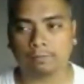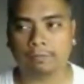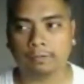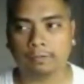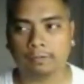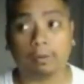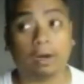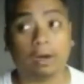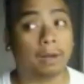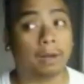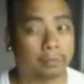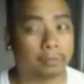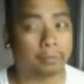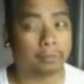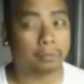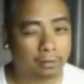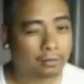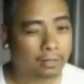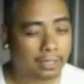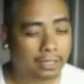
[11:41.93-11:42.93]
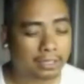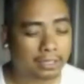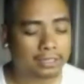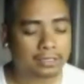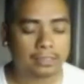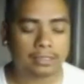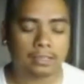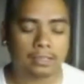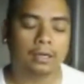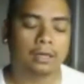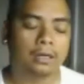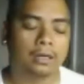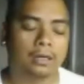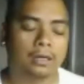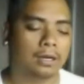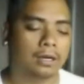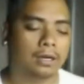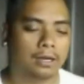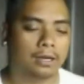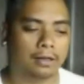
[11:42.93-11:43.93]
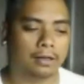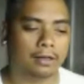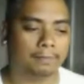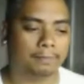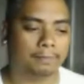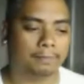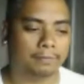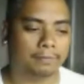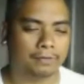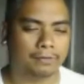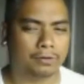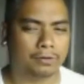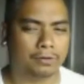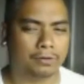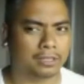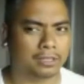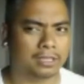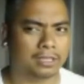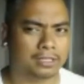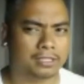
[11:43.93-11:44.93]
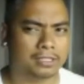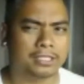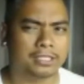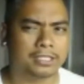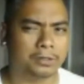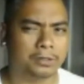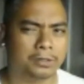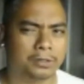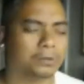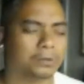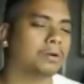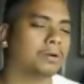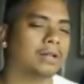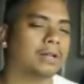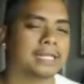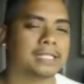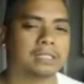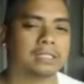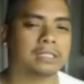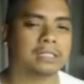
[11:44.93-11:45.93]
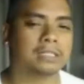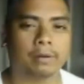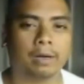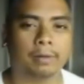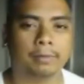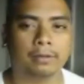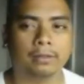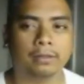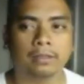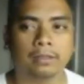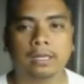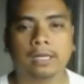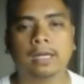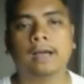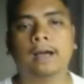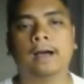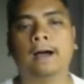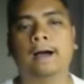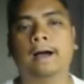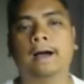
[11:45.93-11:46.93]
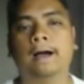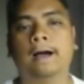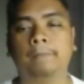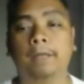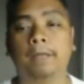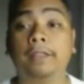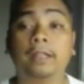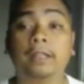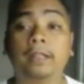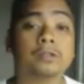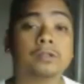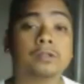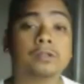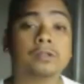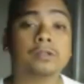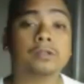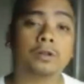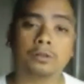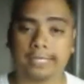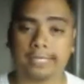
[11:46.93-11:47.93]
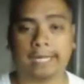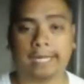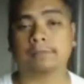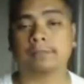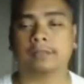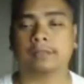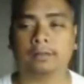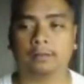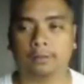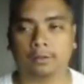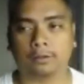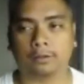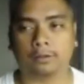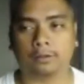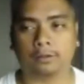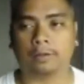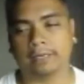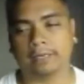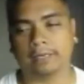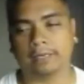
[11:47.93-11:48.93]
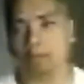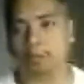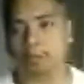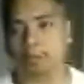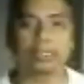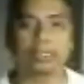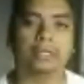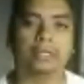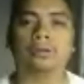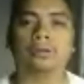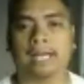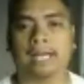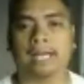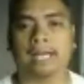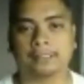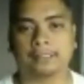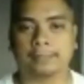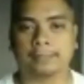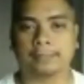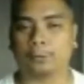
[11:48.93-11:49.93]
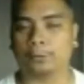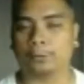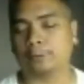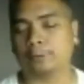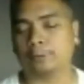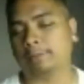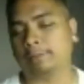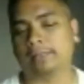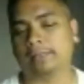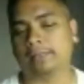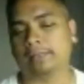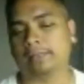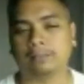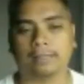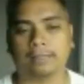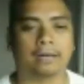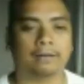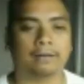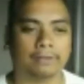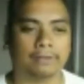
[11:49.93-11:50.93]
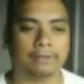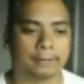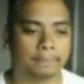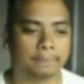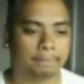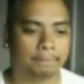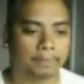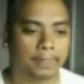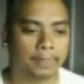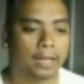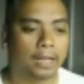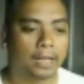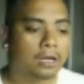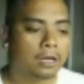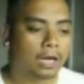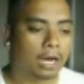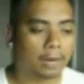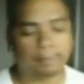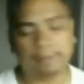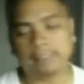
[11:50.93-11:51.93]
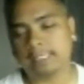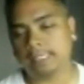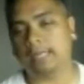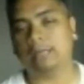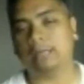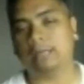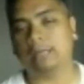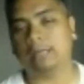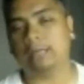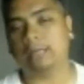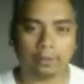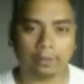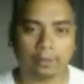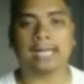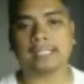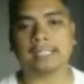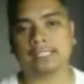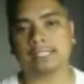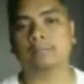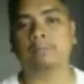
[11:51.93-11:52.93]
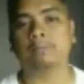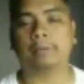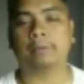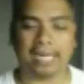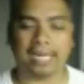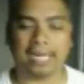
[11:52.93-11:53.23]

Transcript: popular, I guess, if you could consider Google Glass to be popular. And then there's also Samsung. They're coming out with their Gear Glass or something to that effect. Up until now, Google Glass has been a